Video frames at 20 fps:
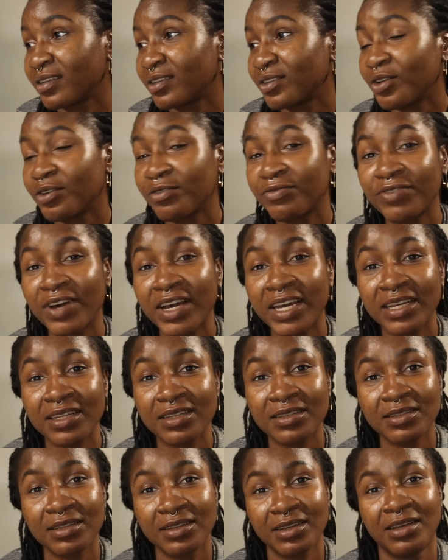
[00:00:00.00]
you're
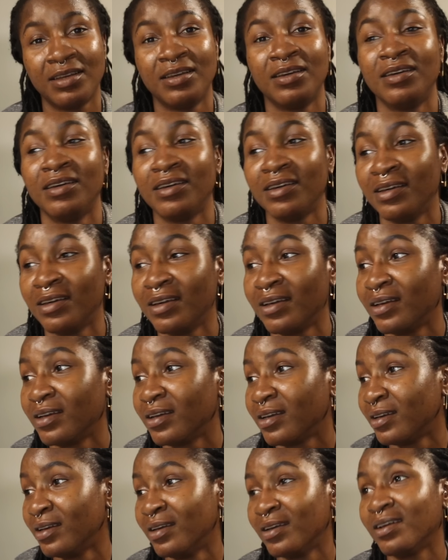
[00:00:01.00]
fine.
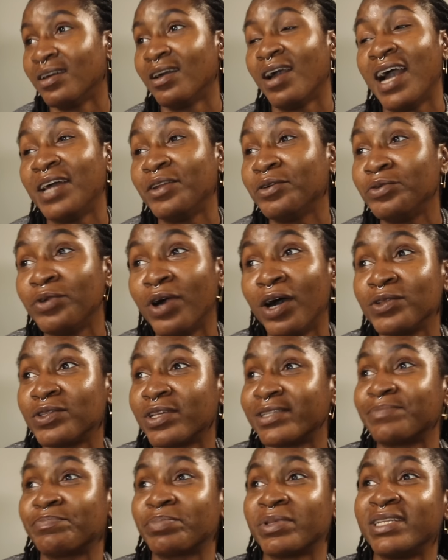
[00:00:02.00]
I don't know how to
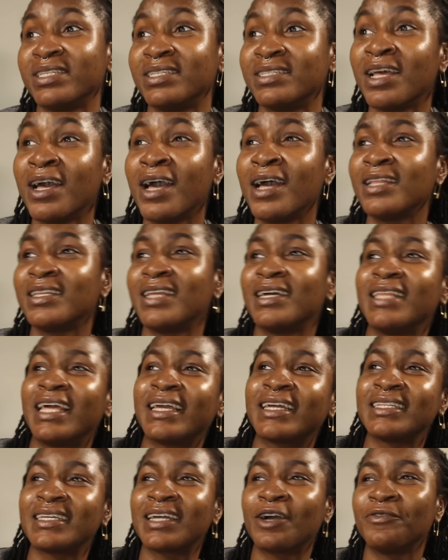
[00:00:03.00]
explain it. That,
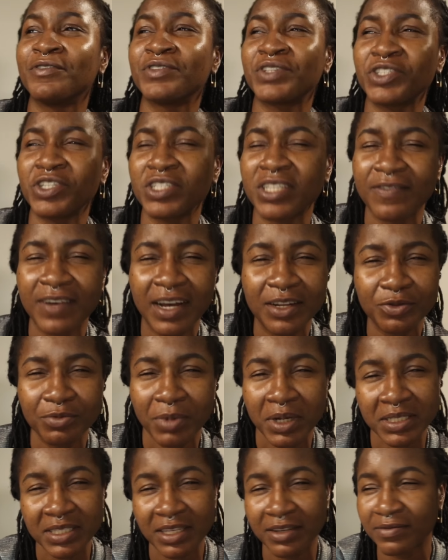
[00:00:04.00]
like, the conversations I've had with
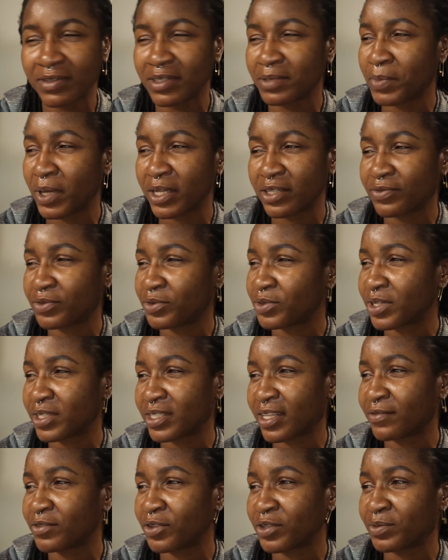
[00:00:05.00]
myself these past few
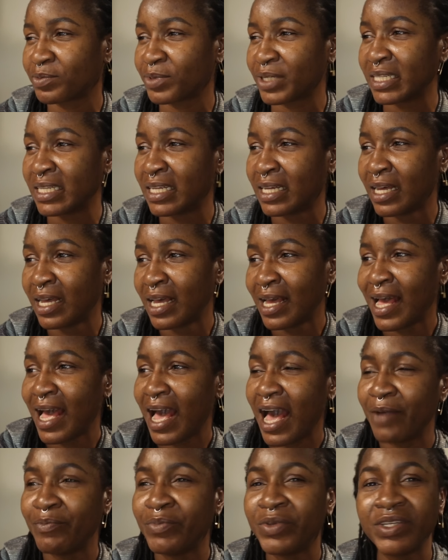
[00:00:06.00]
days have just been
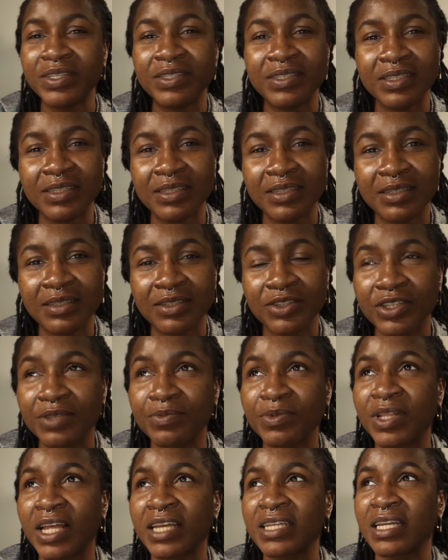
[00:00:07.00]
amazing. Just
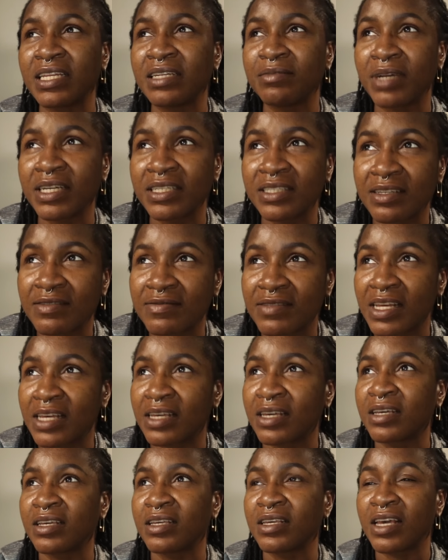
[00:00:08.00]
me, like, telling myself,
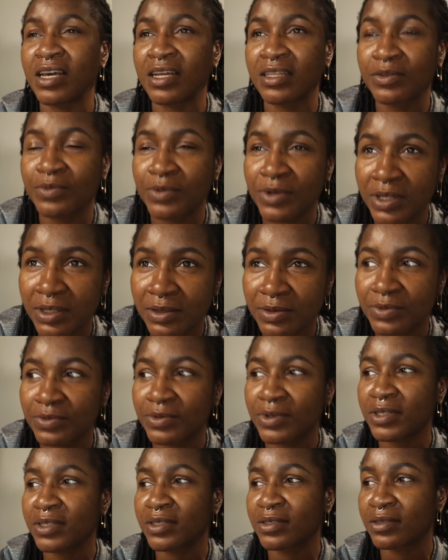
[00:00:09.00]
like, yeah, the
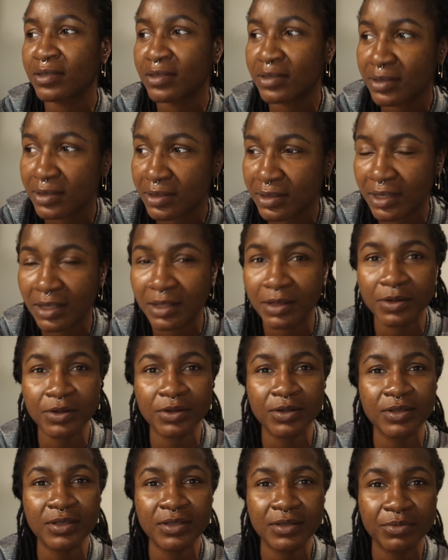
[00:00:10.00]
world is a
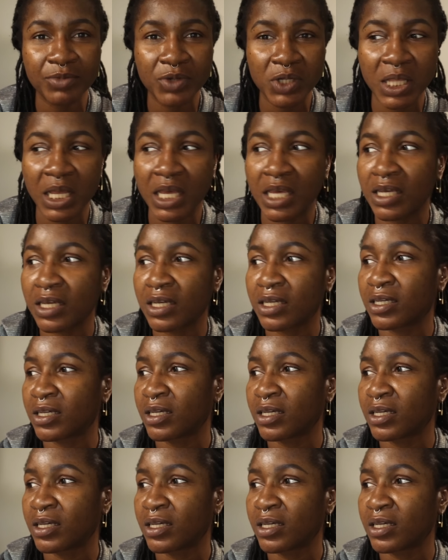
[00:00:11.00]
lot, but, like,